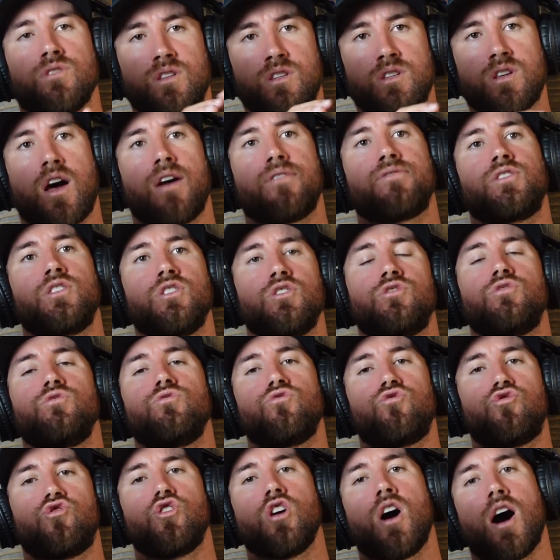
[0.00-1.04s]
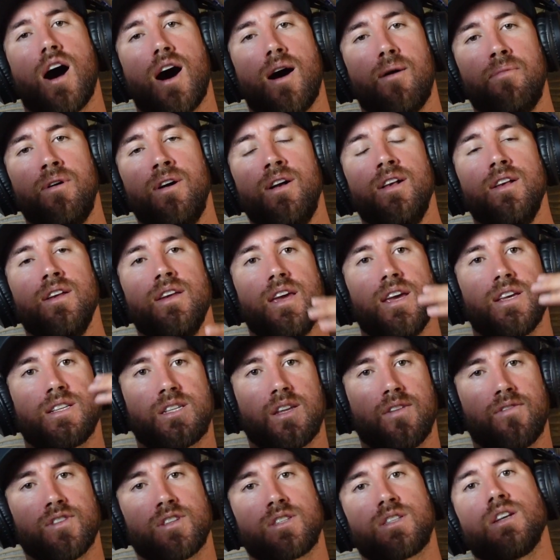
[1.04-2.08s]
And soft tissue's job is
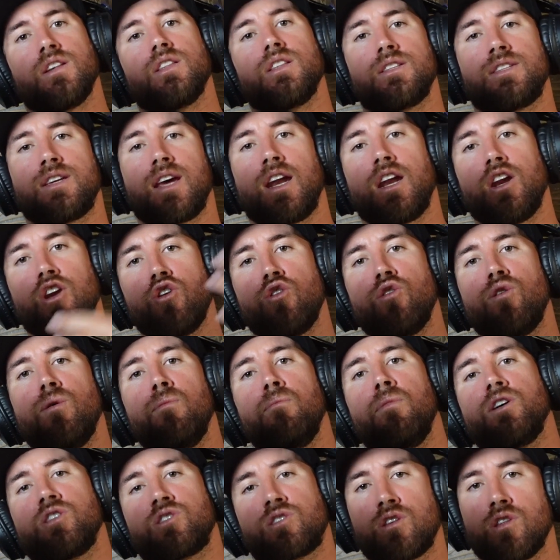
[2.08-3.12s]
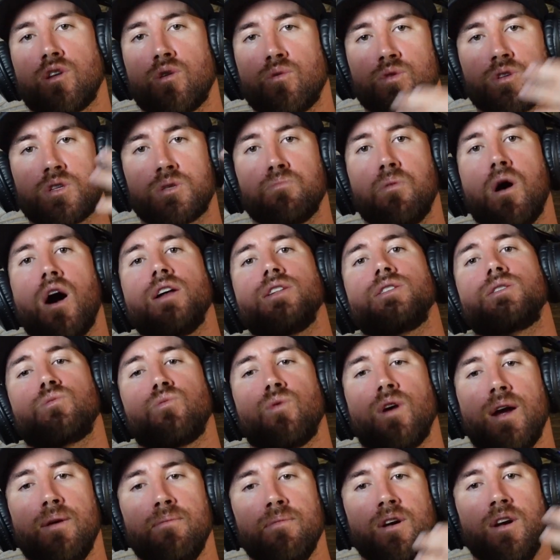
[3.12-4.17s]
to facilitate a neuromuscular
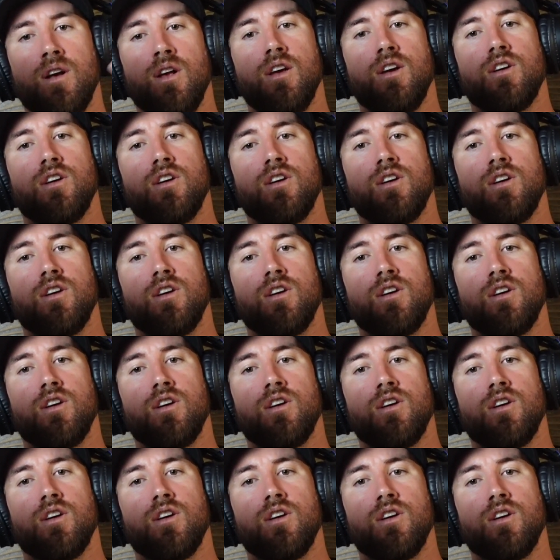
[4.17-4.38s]
response, right?